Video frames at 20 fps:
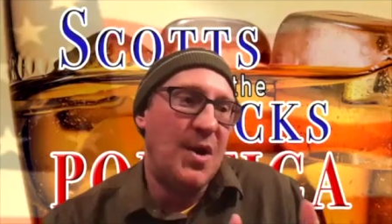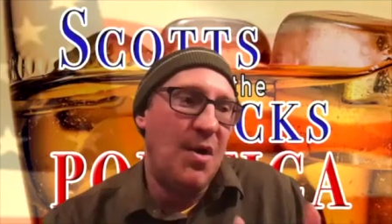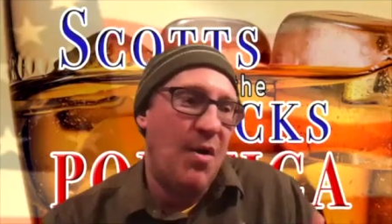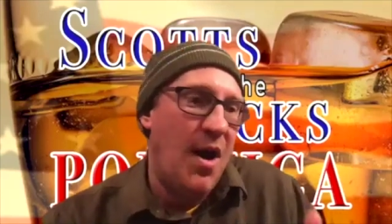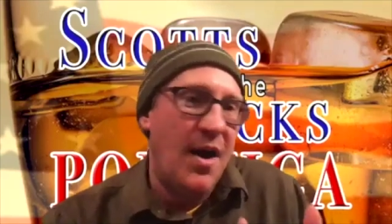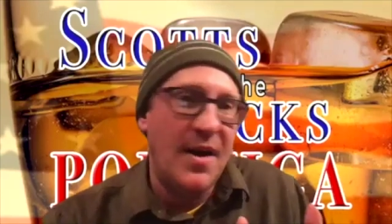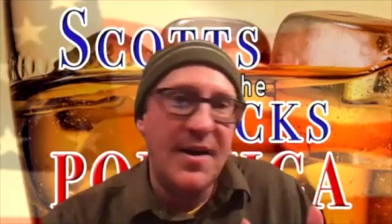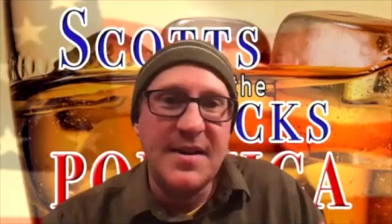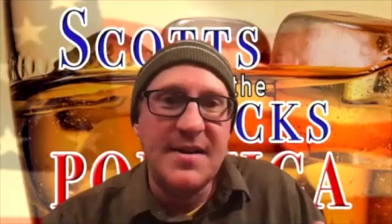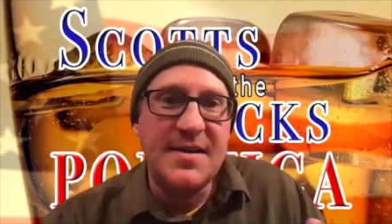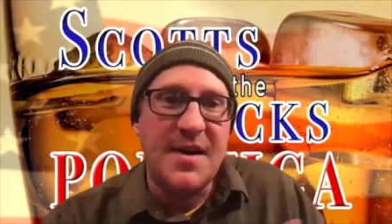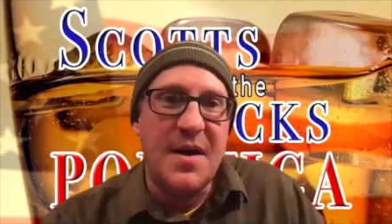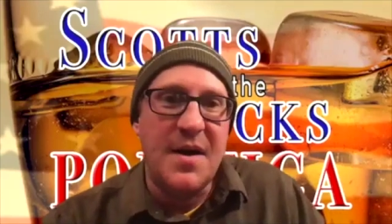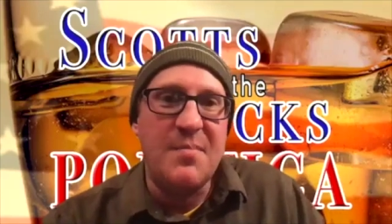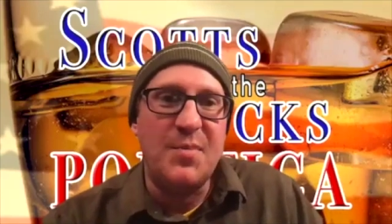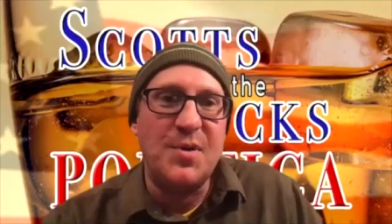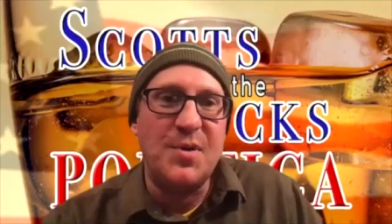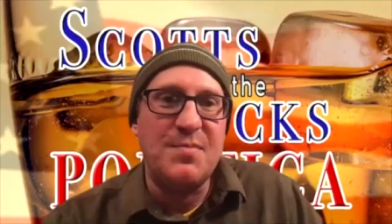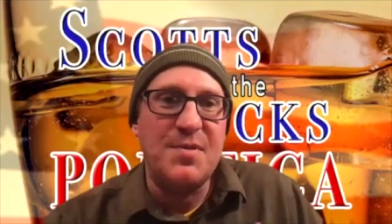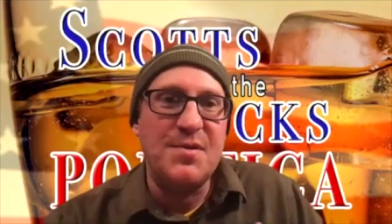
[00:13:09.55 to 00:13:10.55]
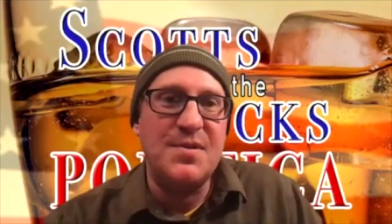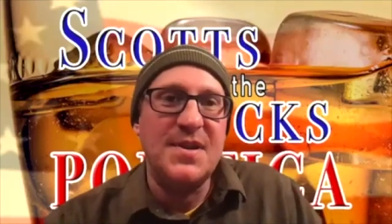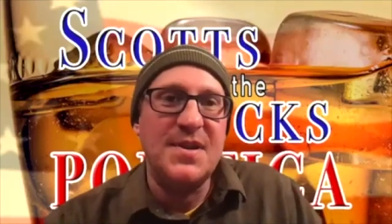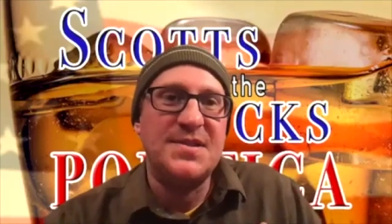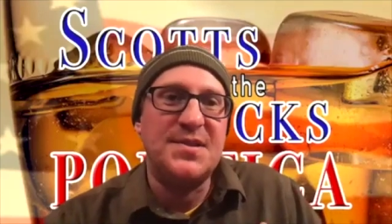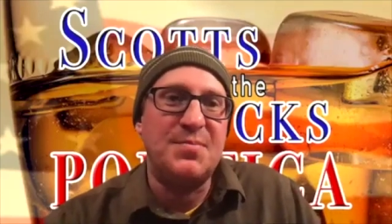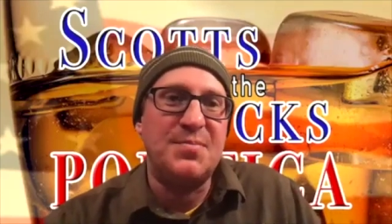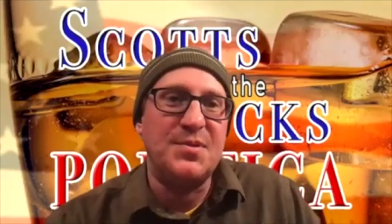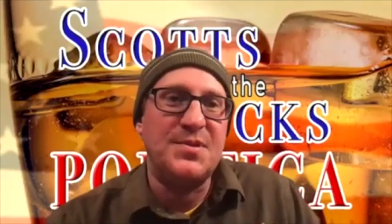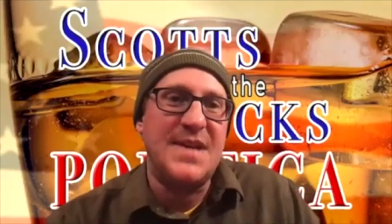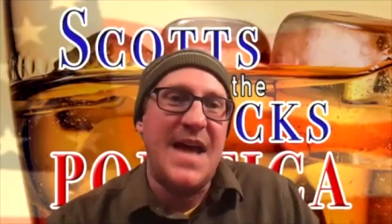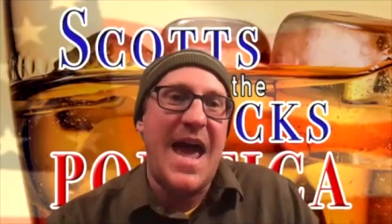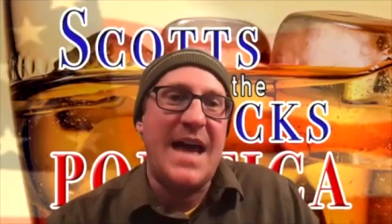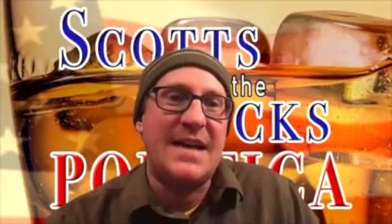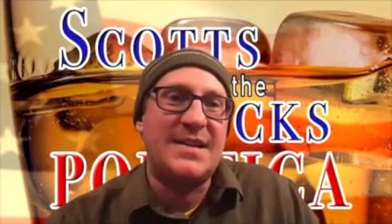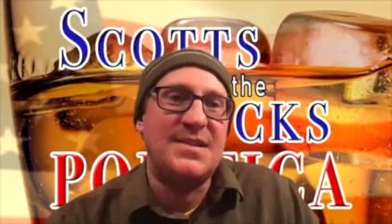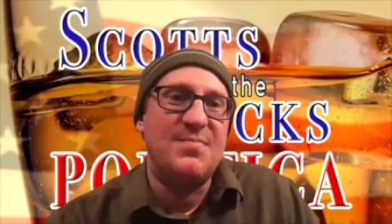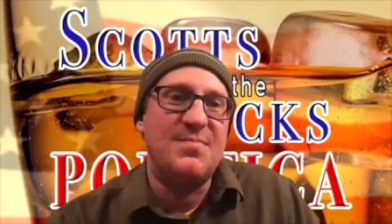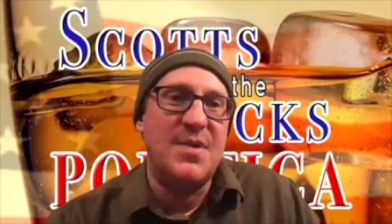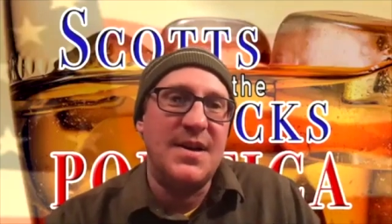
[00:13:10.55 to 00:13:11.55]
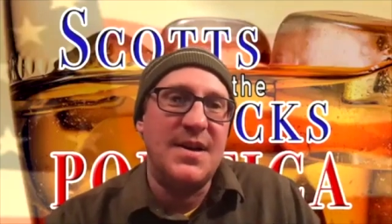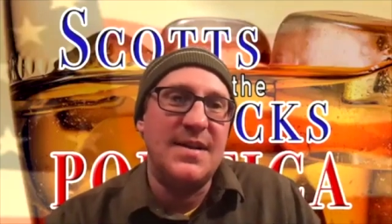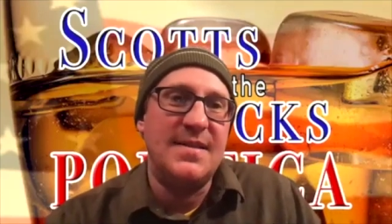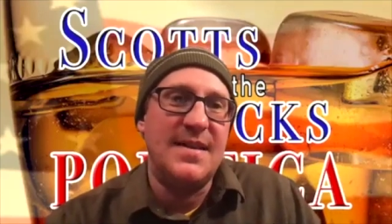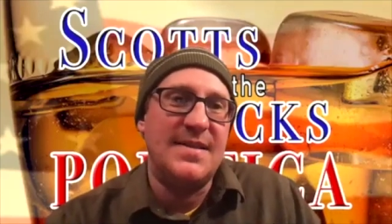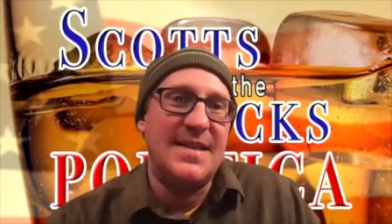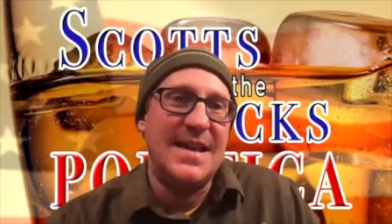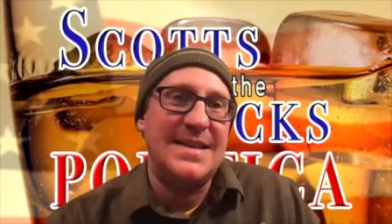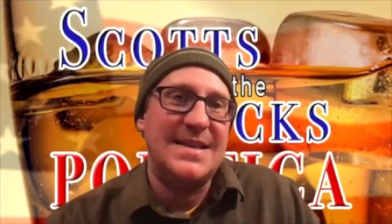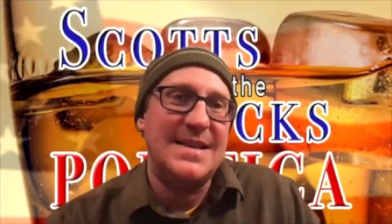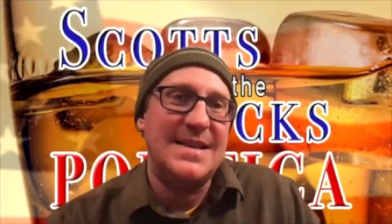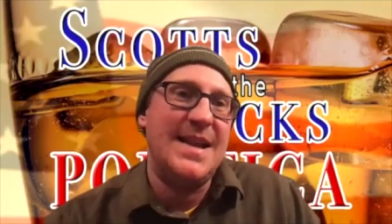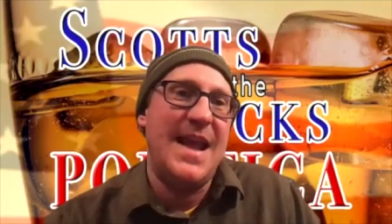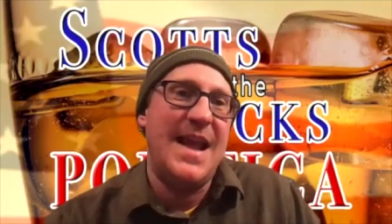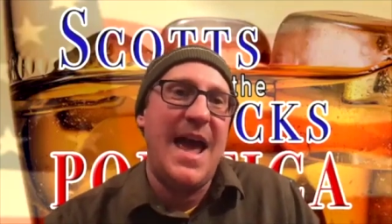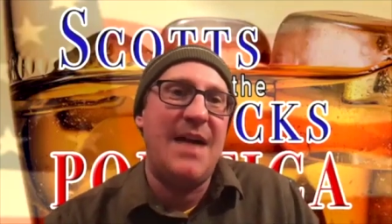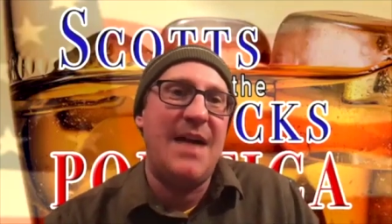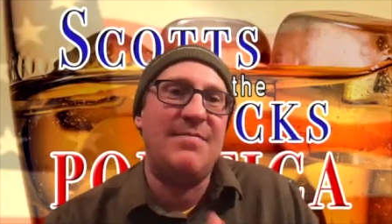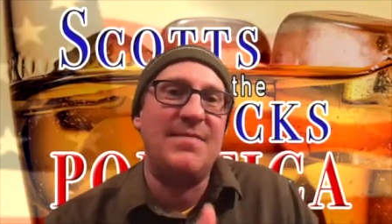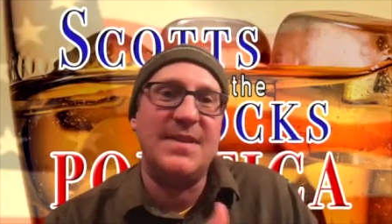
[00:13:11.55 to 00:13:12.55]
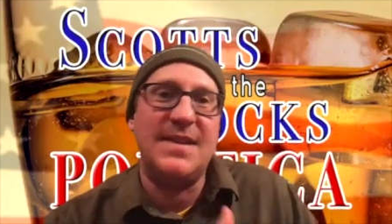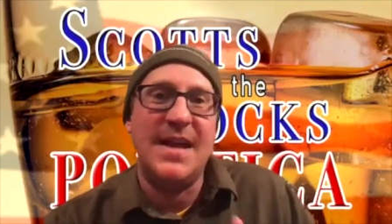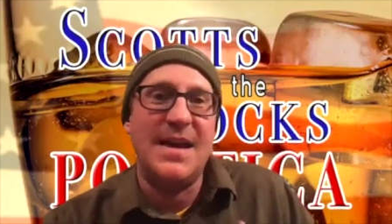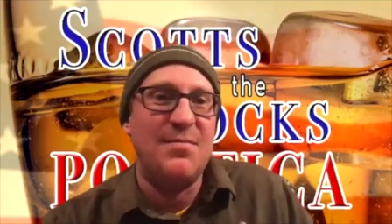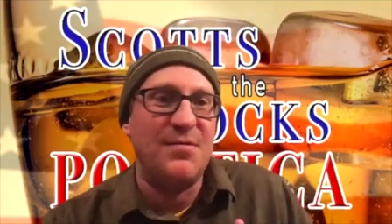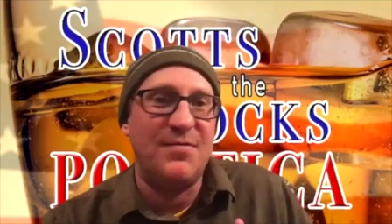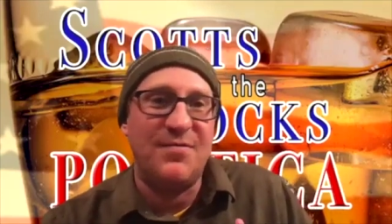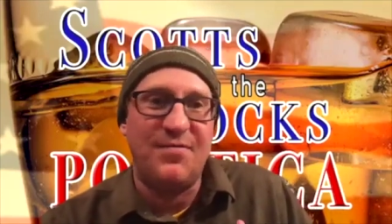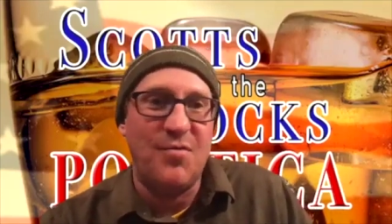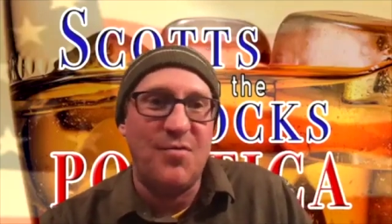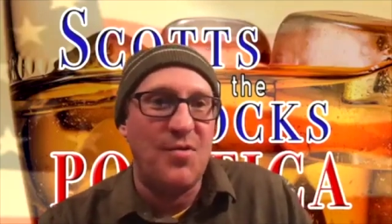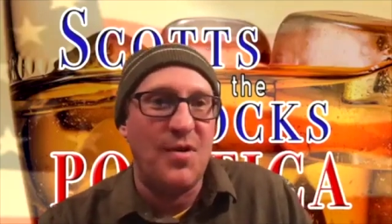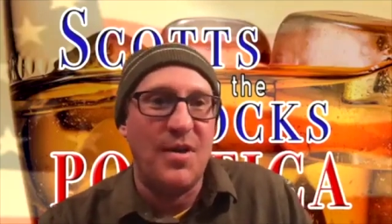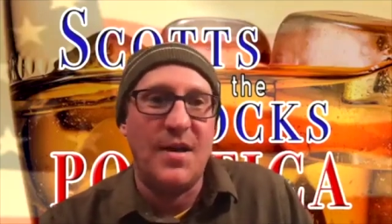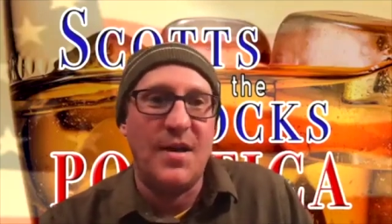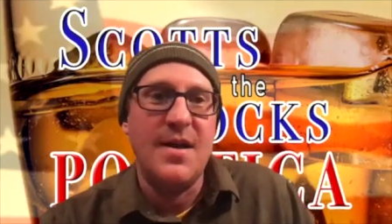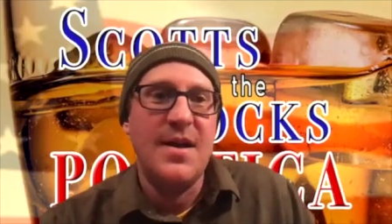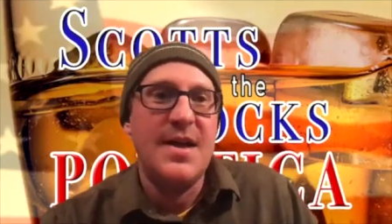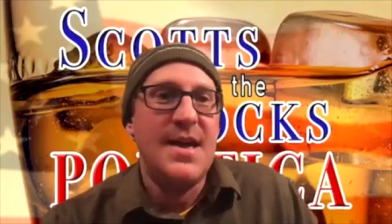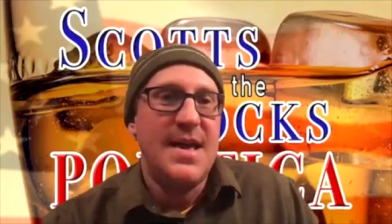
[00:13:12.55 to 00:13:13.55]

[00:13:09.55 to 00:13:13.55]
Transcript: unencumbered municipal tax money that they didn't have the day before,